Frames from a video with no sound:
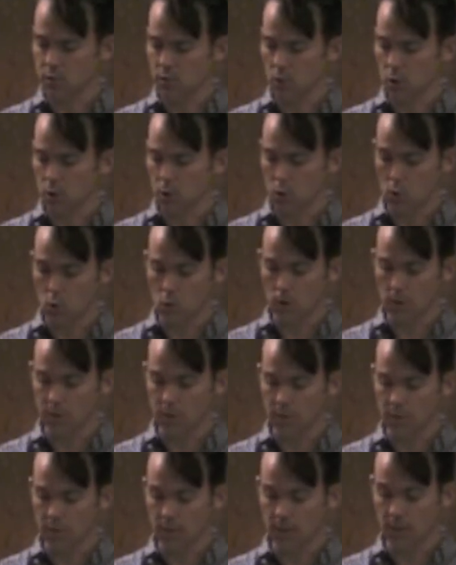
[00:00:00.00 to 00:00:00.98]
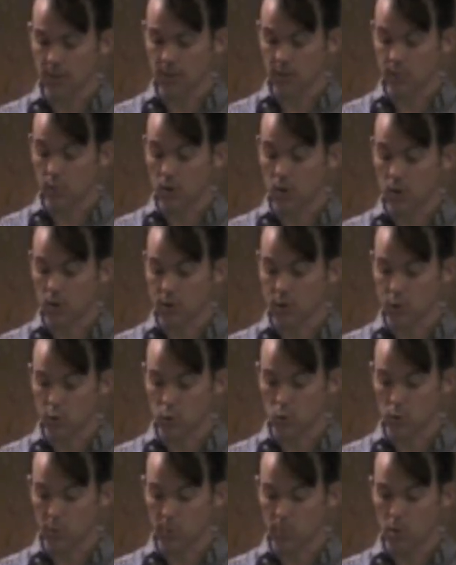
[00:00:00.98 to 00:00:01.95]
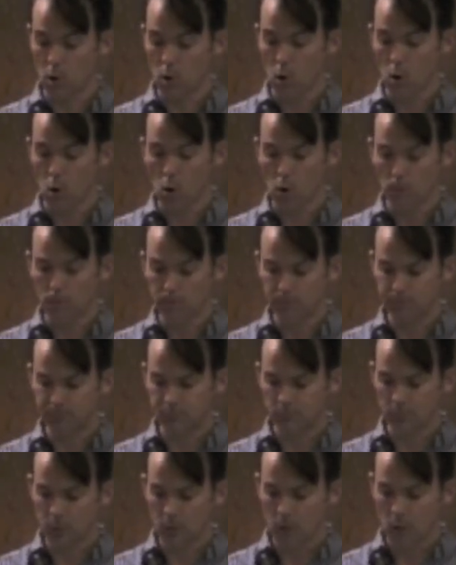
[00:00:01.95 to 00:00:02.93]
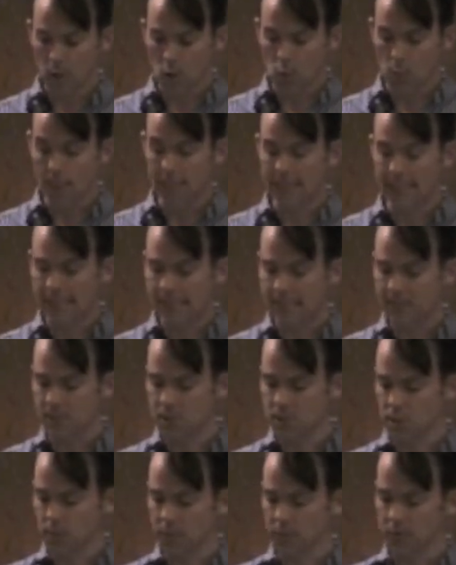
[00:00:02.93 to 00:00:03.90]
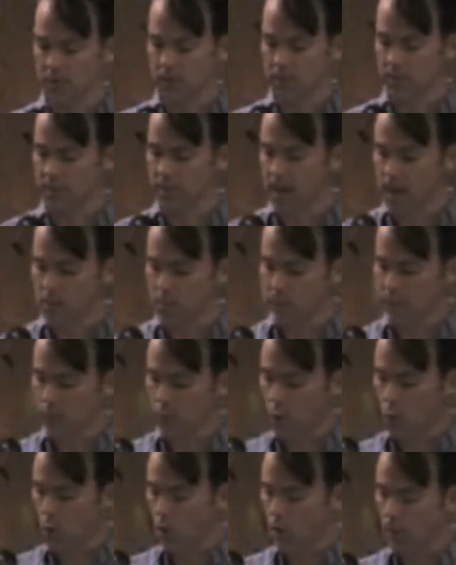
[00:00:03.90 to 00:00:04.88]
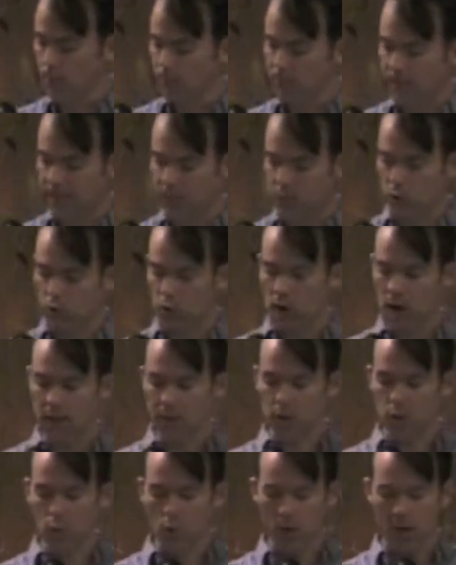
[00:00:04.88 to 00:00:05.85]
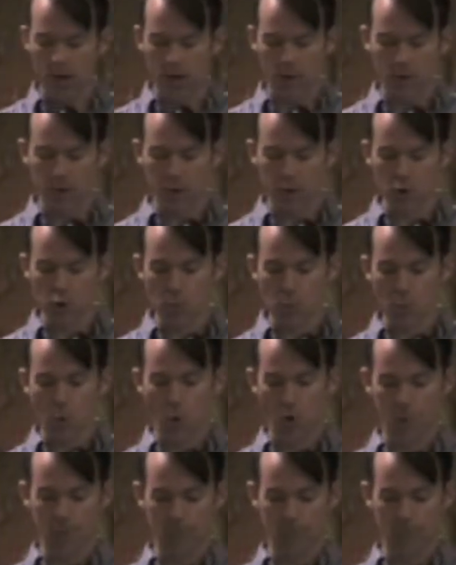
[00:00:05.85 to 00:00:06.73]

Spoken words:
far north as the North Pole. We had eaten some of them the night before at the Granja Whale in Newport.